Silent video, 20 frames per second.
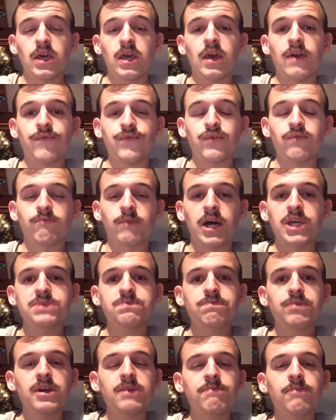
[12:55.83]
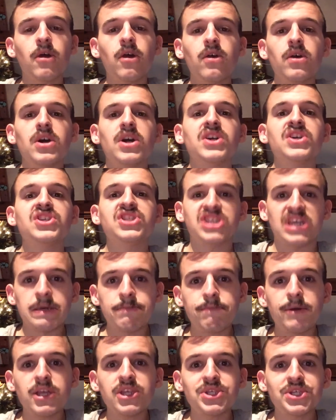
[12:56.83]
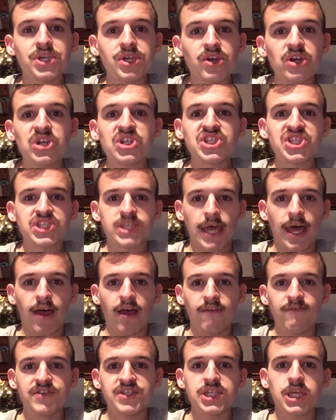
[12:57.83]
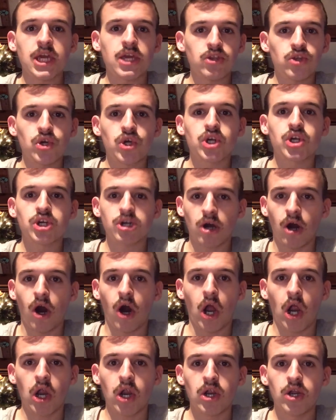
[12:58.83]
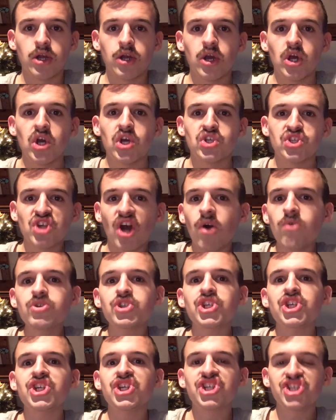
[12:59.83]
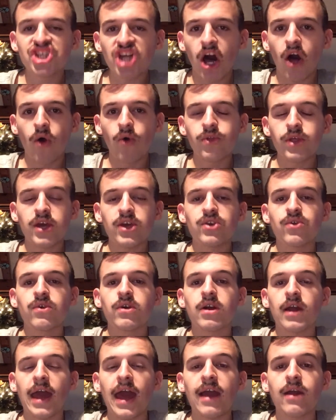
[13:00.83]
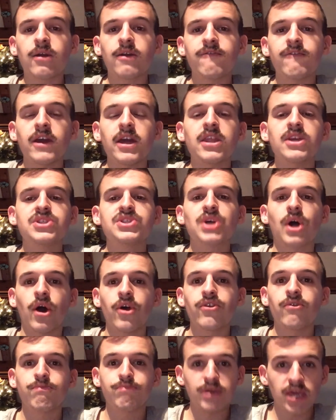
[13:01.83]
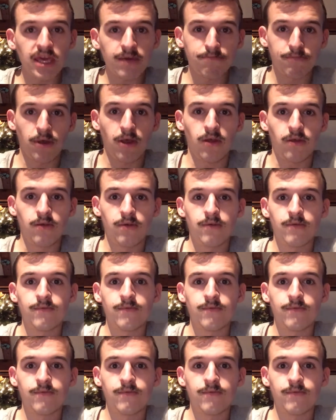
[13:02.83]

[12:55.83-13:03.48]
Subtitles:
If you must, people, keep it to yourselves in your car. Don't show that you are aggravated to other people.